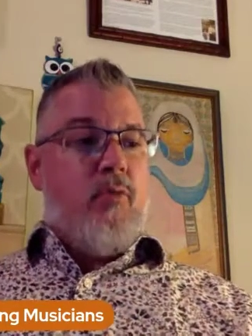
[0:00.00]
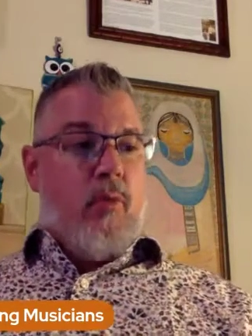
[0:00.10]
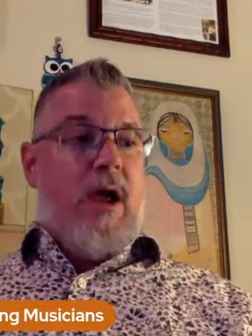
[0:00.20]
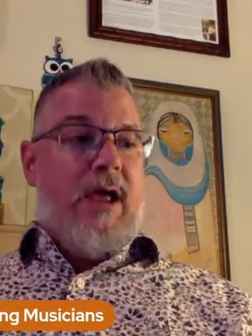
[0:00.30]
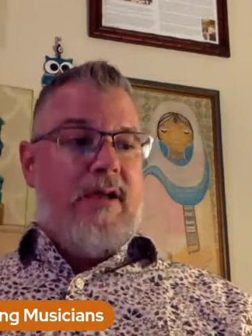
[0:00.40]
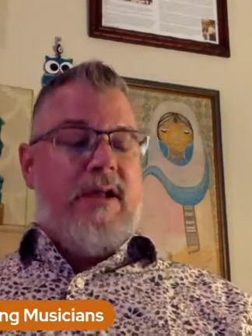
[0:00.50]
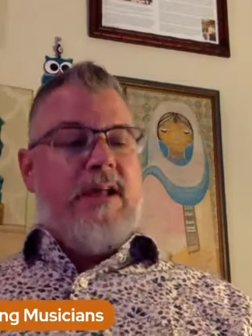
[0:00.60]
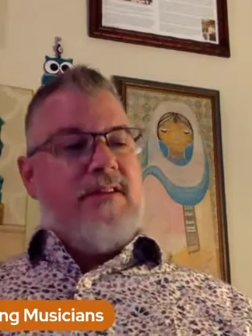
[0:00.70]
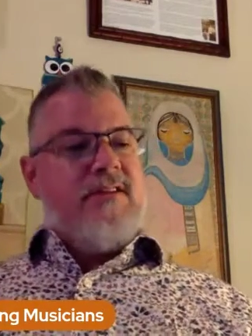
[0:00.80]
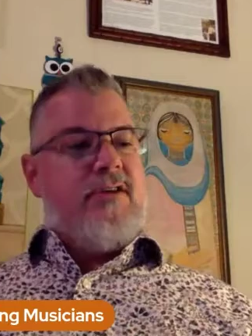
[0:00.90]
write,
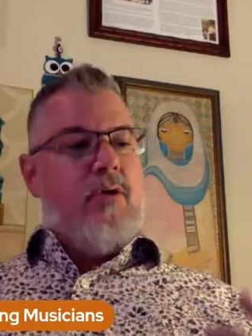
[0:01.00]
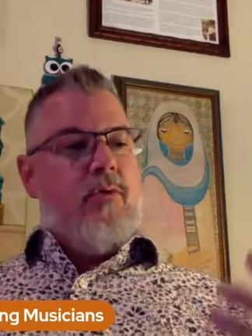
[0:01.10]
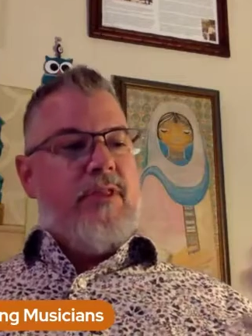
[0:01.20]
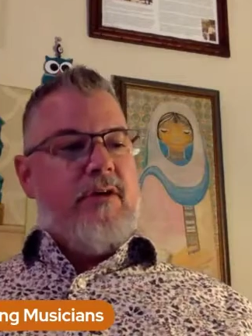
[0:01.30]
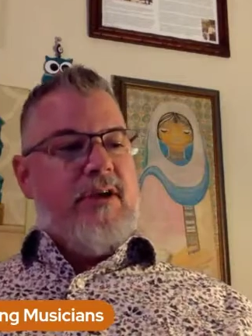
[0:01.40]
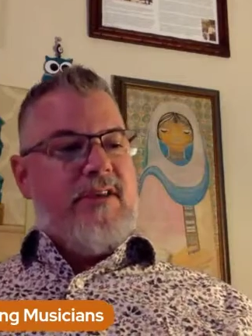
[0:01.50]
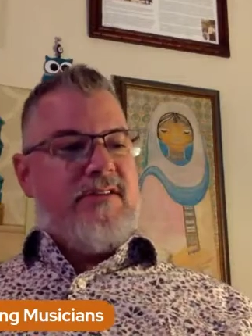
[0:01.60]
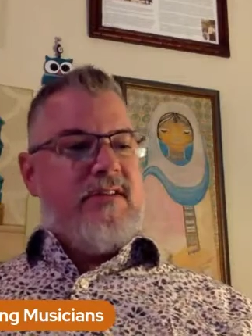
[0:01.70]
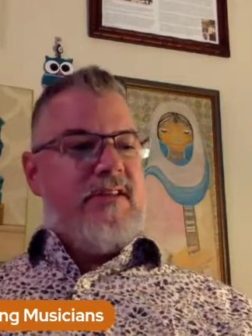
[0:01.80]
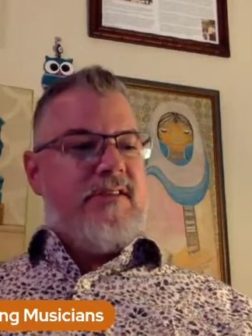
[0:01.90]
and so there
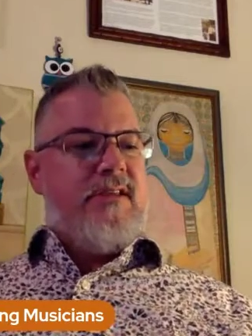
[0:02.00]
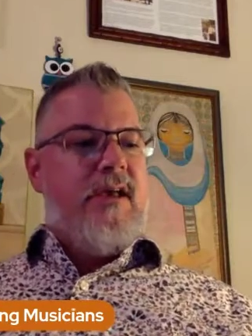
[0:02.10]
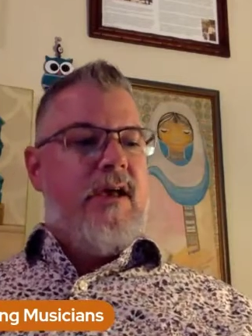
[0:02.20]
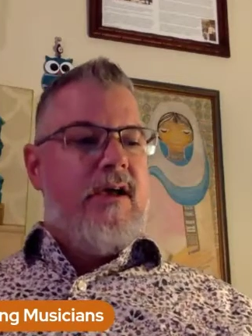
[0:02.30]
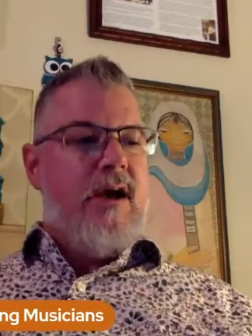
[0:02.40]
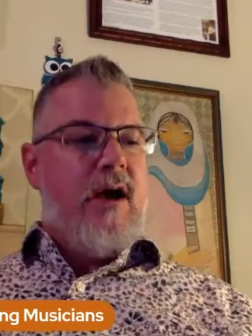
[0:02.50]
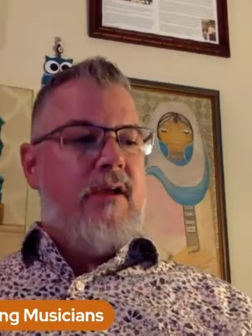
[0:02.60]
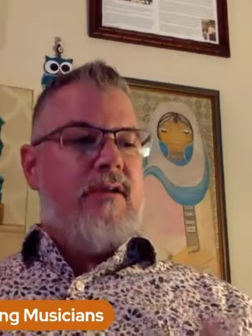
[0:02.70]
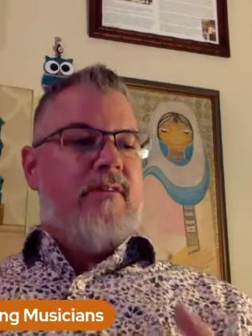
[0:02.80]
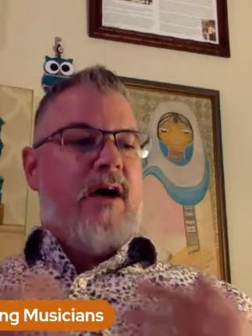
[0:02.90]
is this
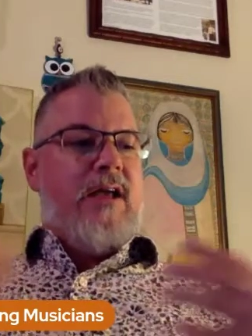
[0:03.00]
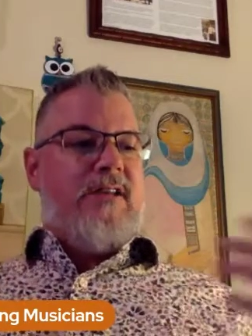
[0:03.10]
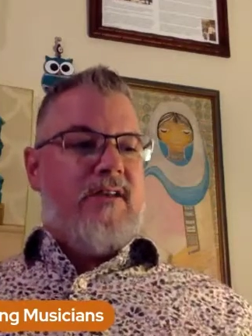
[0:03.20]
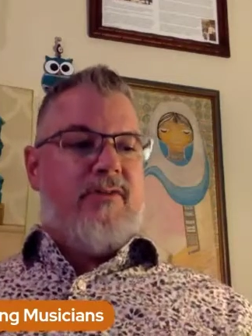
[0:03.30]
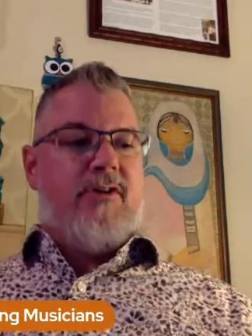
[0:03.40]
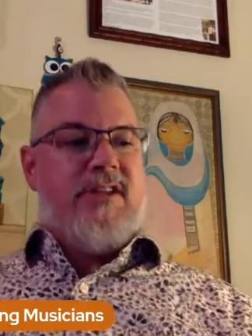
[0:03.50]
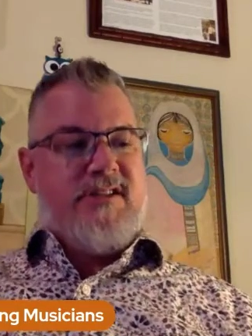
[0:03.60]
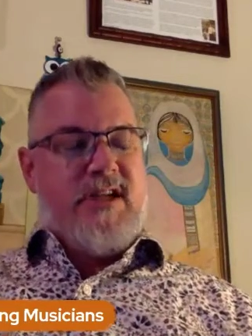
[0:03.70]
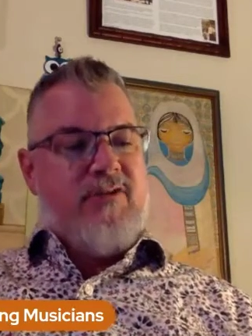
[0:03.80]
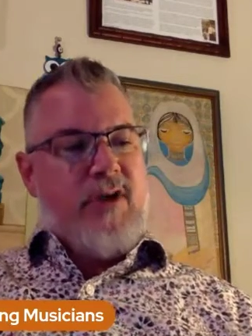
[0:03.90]
kind of idea of
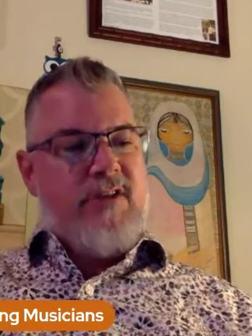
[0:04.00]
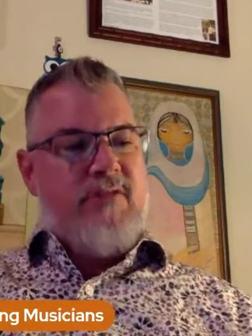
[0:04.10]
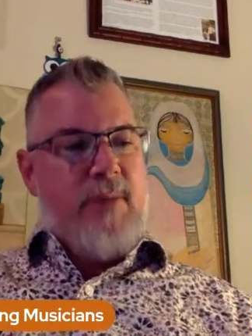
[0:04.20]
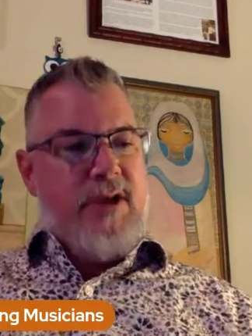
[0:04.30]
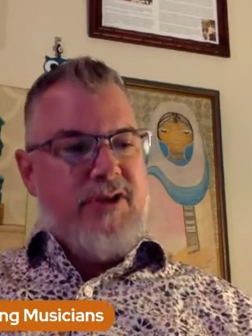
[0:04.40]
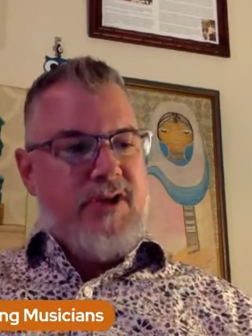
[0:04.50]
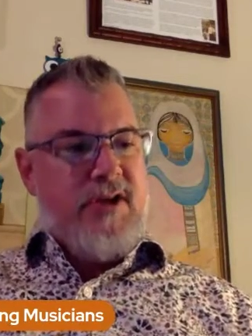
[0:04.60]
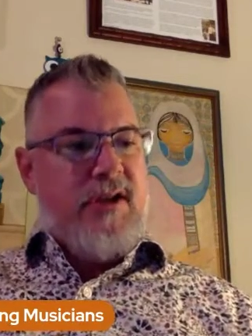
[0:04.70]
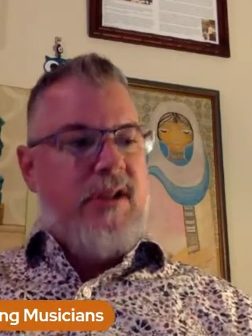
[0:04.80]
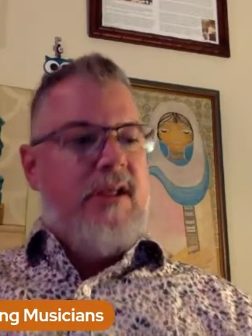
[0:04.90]
artistic
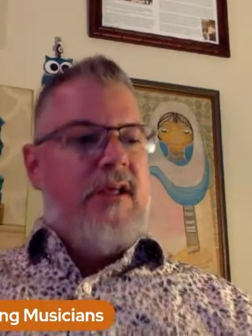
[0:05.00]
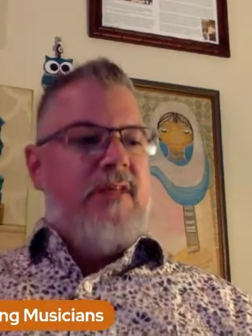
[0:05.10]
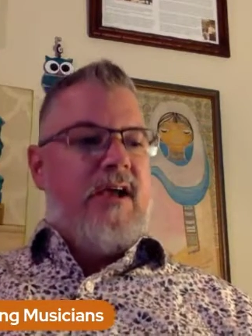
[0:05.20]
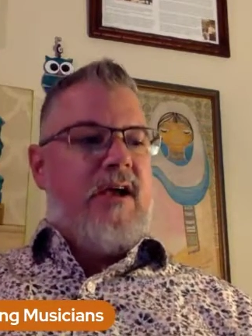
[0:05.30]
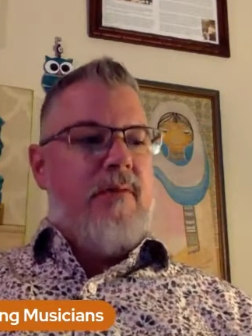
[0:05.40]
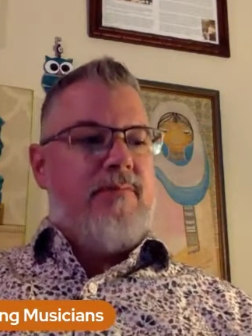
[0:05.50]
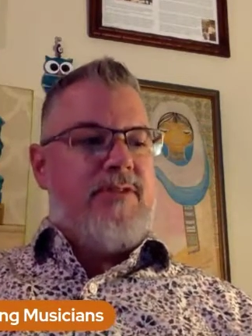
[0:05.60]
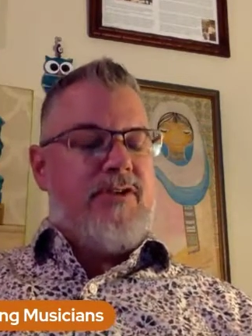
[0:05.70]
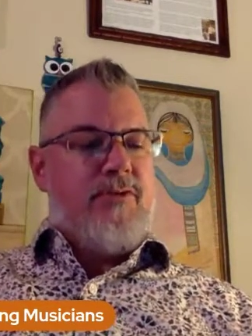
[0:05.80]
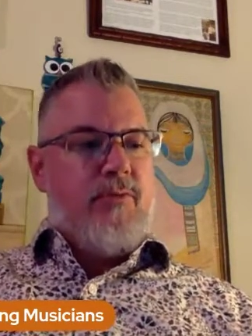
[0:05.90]
transformation that
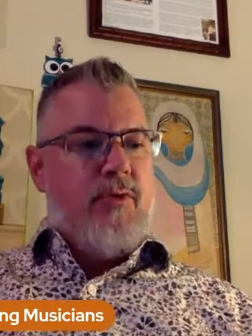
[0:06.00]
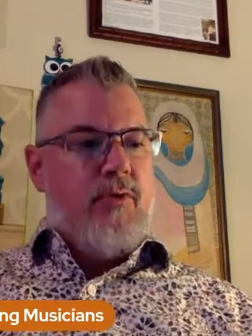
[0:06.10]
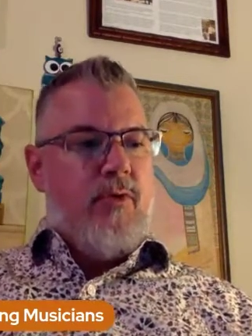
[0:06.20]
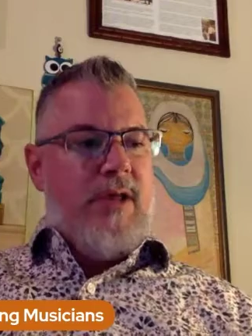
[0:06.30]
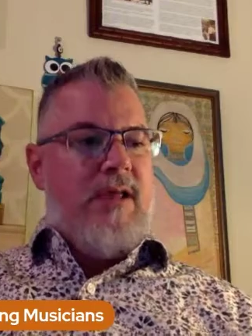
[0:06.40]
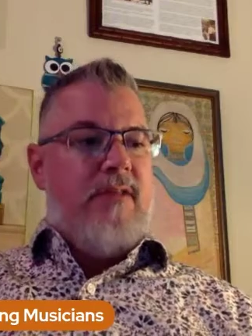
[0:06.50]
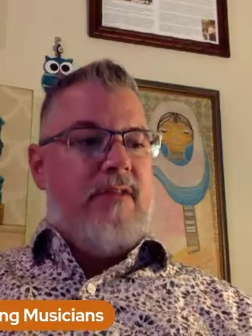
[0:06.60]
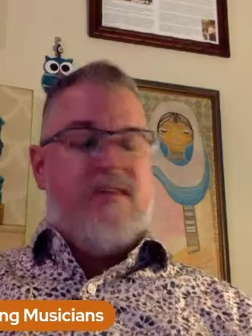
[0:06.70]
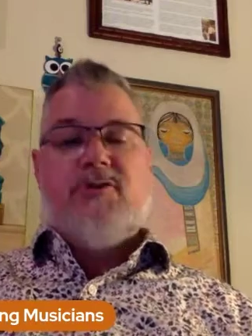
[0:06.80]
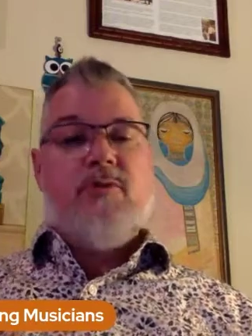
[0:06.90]
comes through in
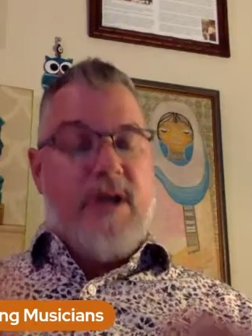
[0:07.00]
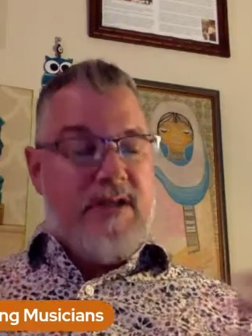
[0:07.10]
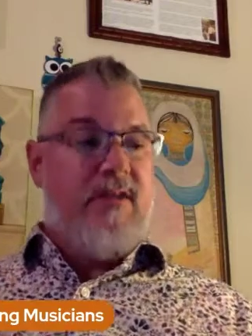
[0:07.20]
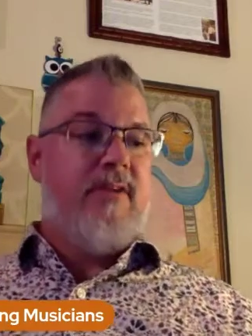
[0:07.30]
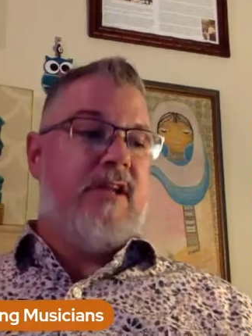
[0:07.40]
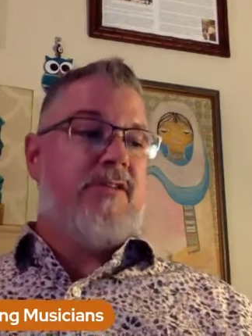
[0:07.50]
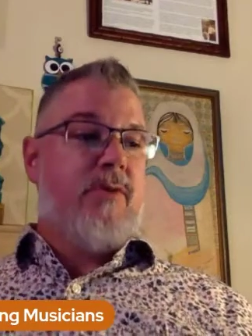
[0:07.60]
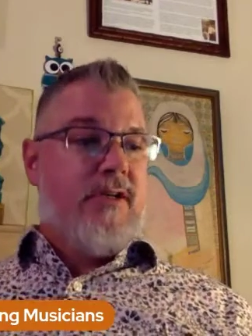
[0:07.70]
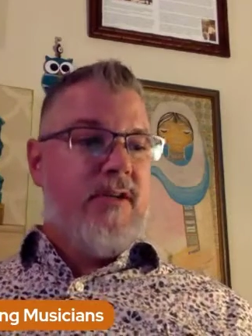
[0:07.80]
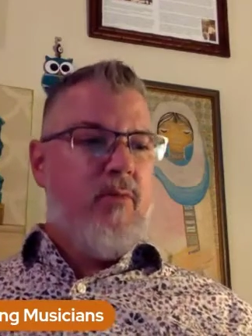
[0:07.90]
this creativity.
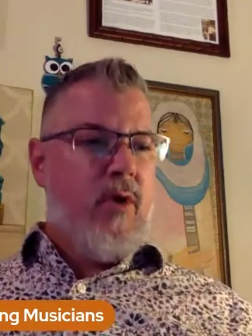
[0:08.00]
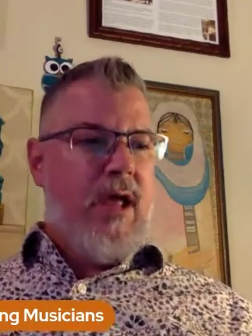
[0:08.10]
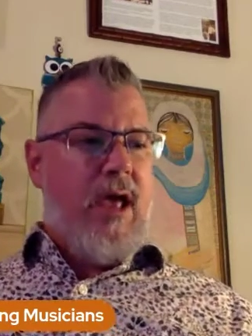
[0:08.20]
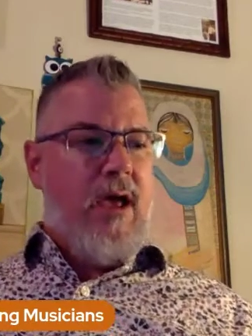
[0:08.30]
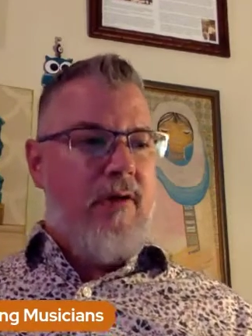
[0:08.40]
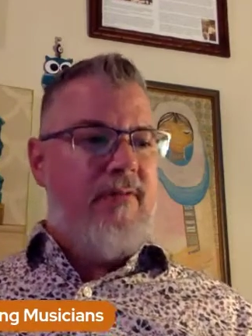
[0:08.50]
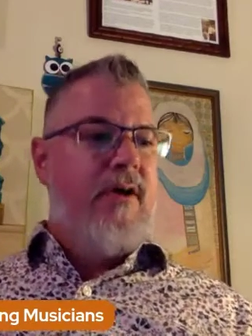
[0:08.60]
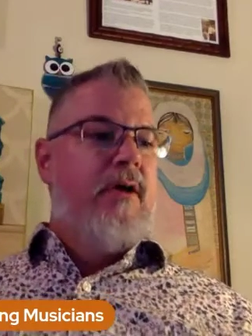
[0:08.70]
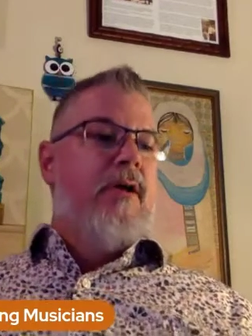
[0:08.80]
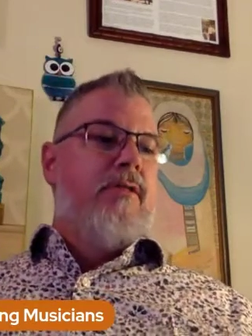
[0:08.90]
So I did want to have
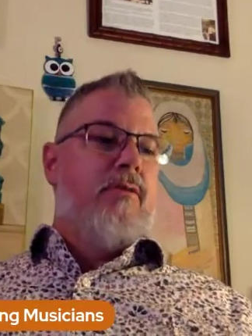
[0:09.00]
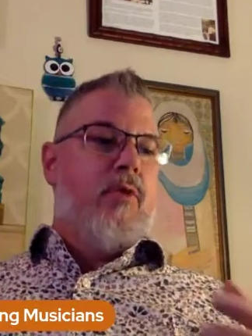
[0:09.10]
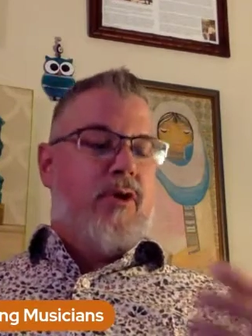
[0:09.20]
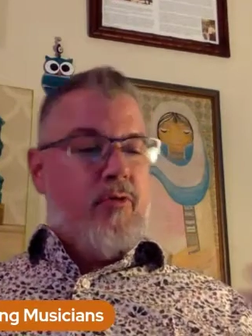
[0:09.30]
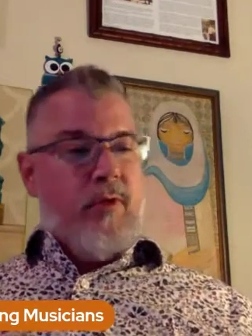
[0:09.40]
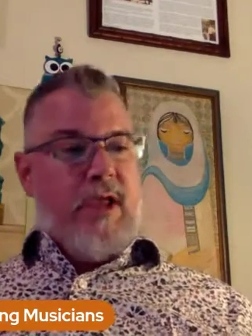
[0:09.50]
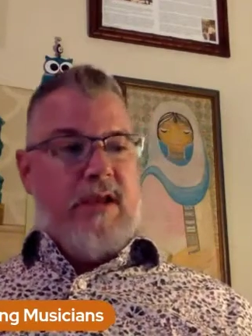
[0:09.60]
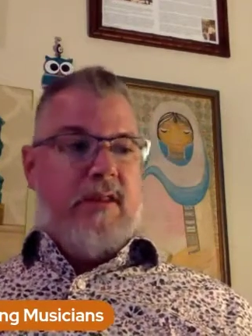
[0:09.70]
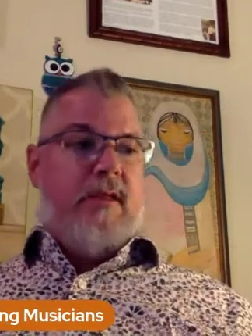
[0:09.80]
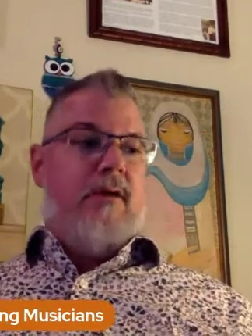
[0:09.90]
the word
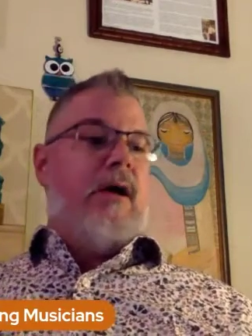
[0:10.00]
create in there.